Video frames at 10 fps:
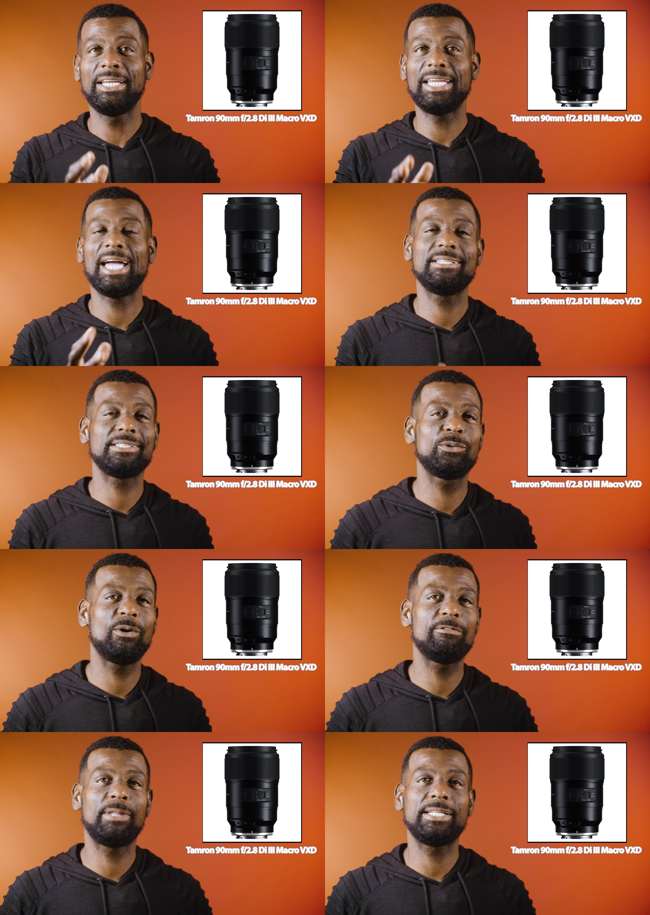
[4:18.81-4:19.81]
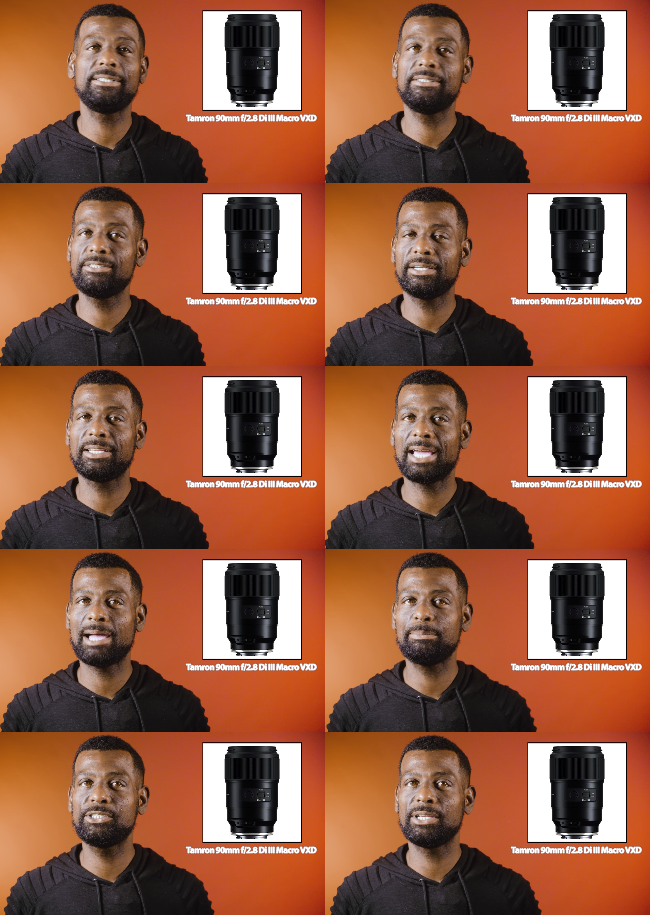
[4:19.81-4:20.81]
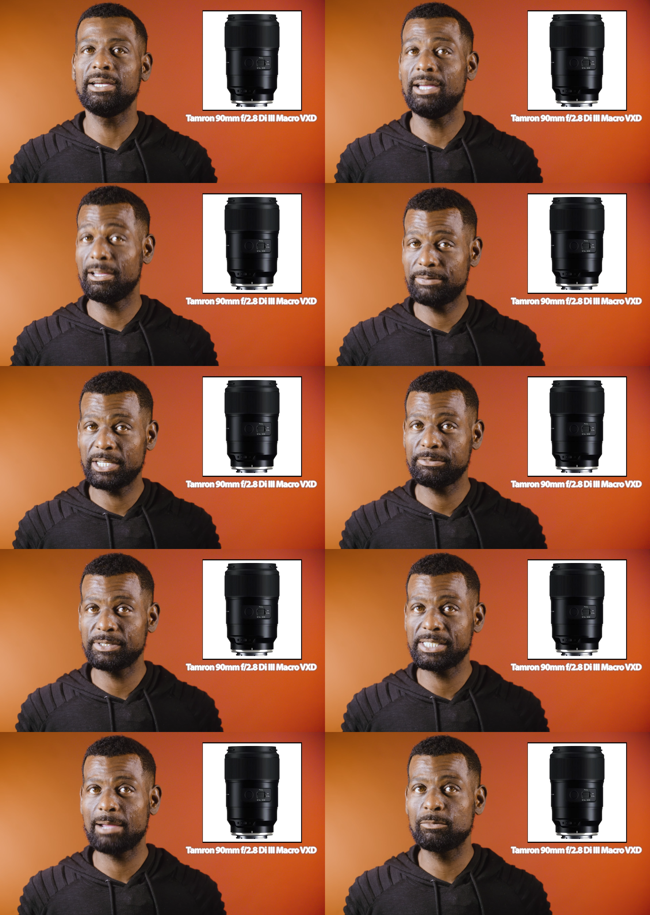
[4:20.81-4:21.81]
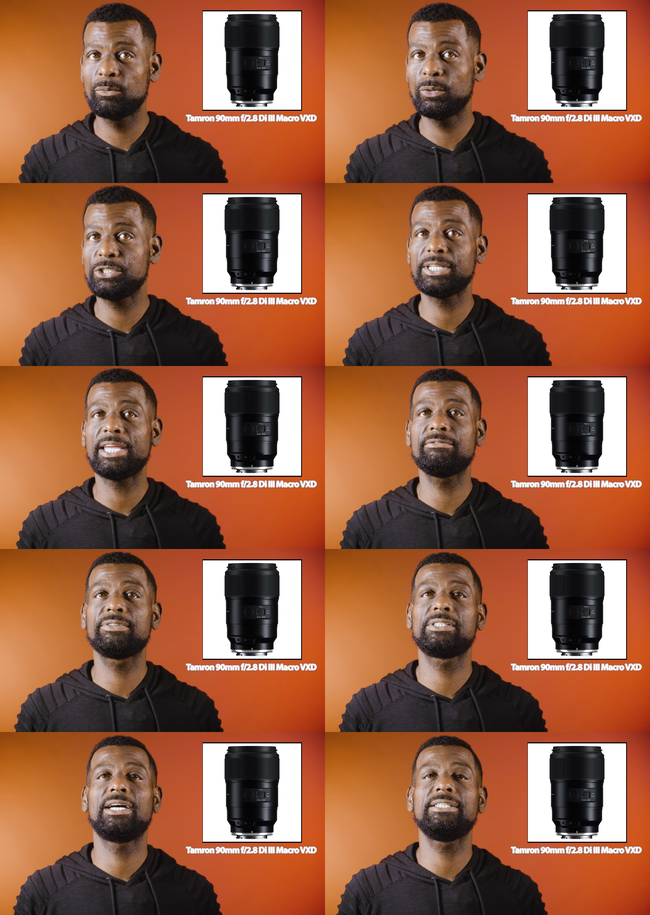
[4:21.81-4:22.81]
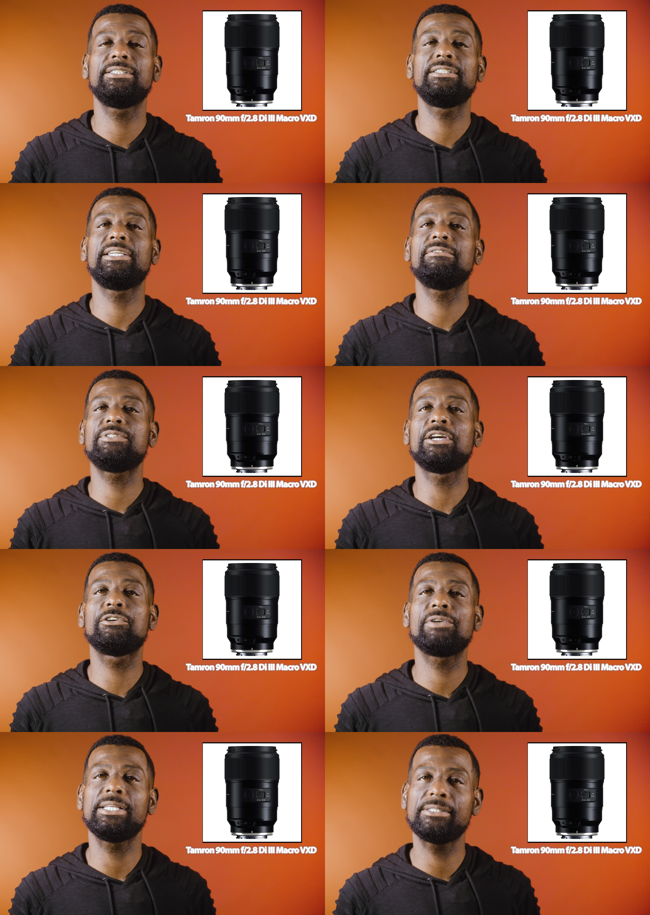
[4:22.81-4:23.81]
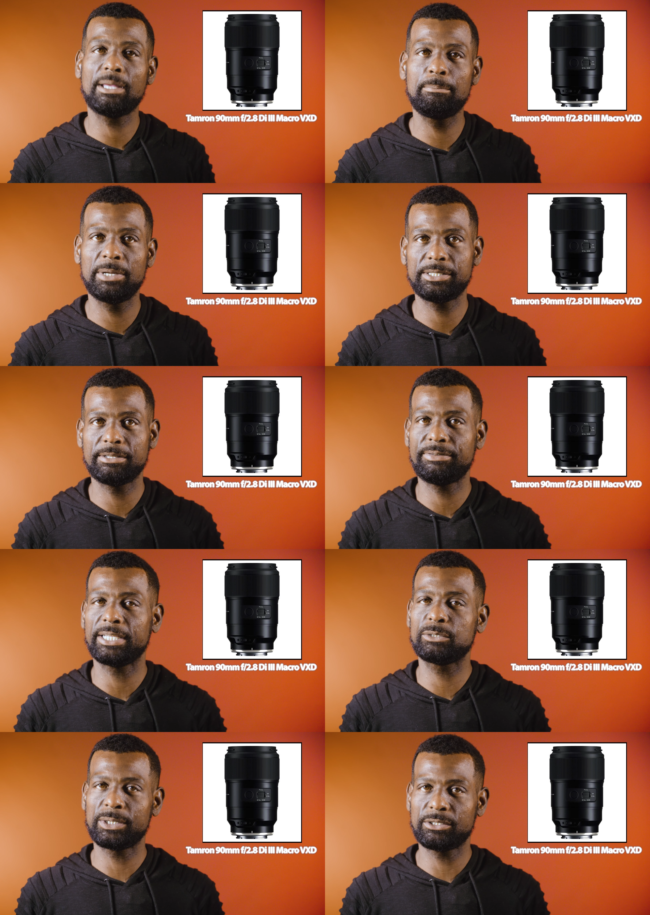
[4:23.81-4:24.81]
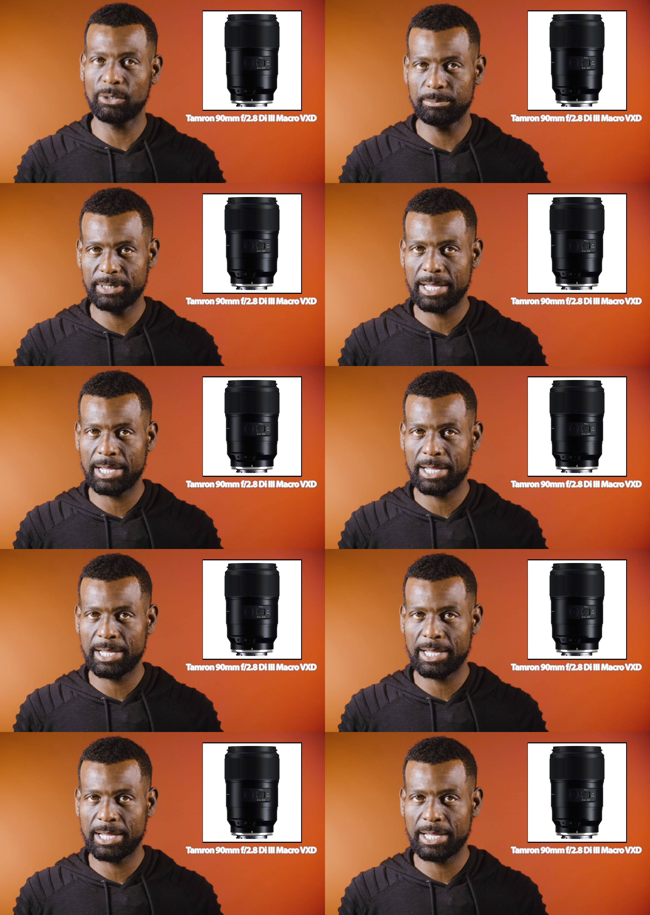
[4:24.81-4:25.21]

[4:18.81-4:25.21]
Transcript: It has a 12-bladed circular aperture, a first for Tamron, which they emphasize gives a great sunburst effect when stopped